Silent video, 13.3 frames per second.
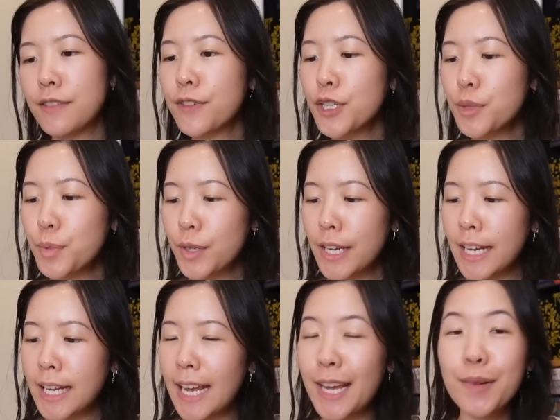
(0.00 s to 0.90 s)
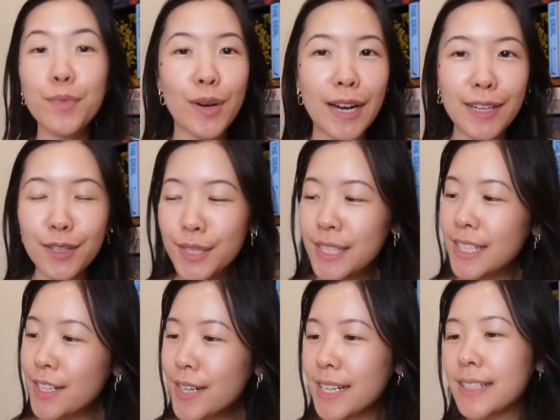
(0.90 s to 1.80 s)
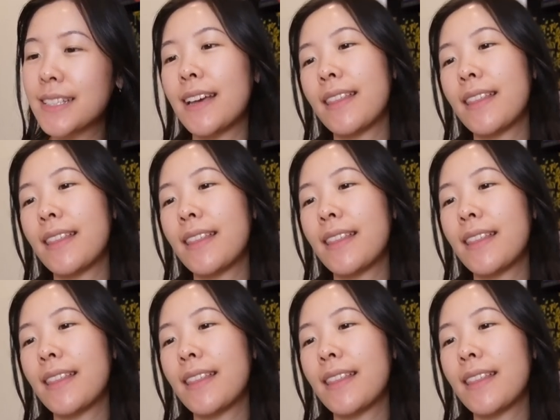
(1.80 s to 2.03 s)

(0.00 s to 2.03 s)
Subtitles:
the first book in a brand new series, I